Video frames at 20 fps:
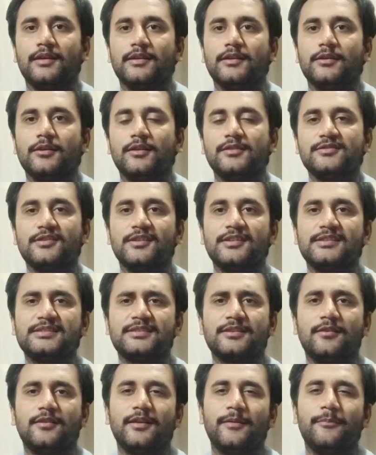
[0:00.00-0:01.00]
he also
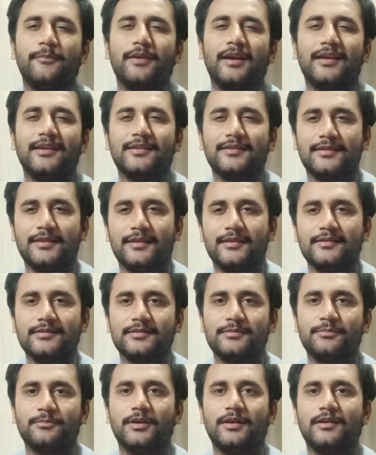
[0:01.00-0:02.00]
discovered many
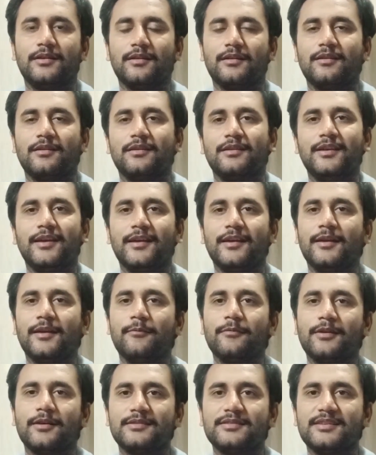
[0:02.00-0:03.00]
things but here I
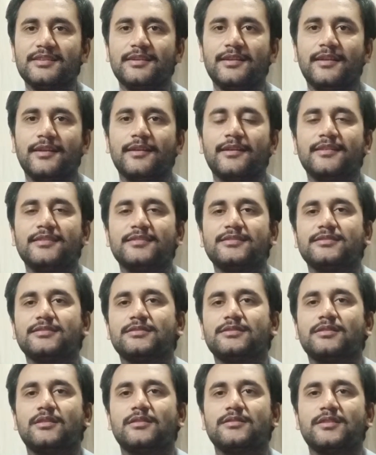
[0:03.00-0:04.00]
am considering his
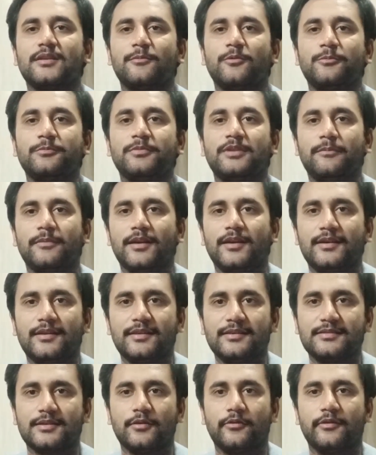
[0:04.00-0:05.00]
some of the main
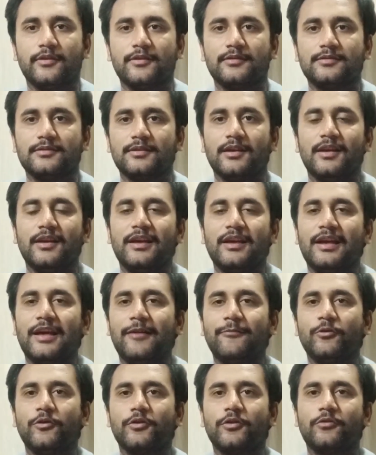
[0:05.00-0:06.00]
discoveries. I
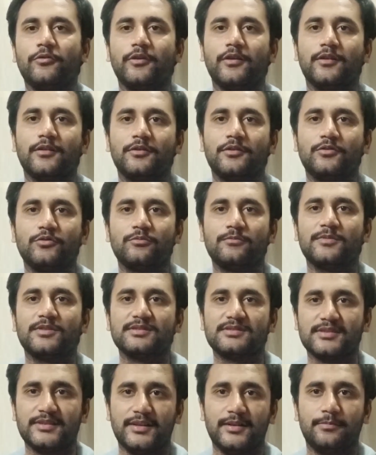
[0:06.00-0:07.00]
am not going too
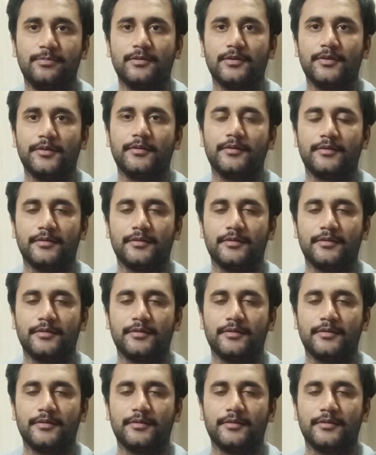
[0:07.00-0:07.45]
much deeper.